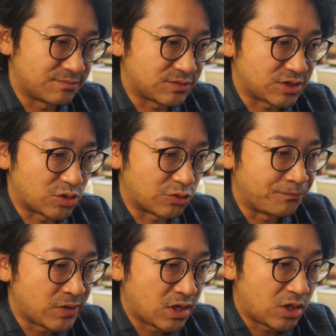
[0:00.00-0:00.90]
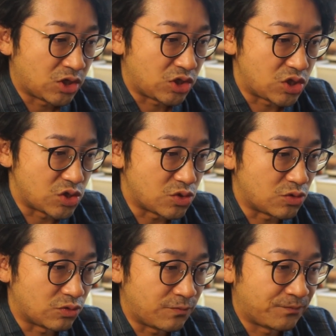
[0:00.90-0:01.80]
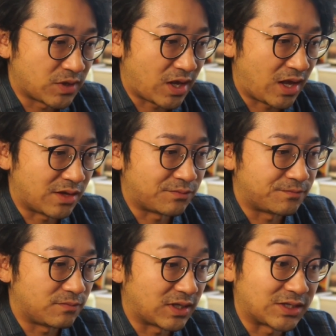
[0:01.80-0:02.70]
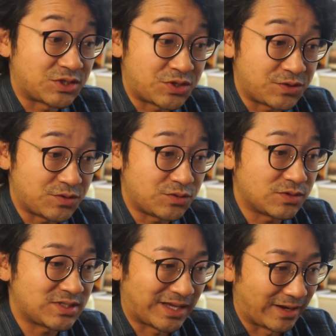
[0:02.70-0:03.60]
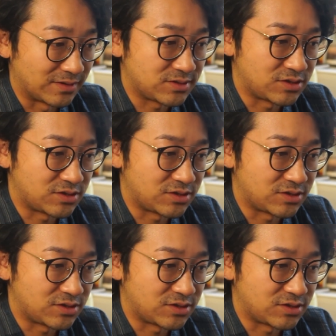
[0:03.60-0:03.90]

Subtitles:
So you have like 2 settings.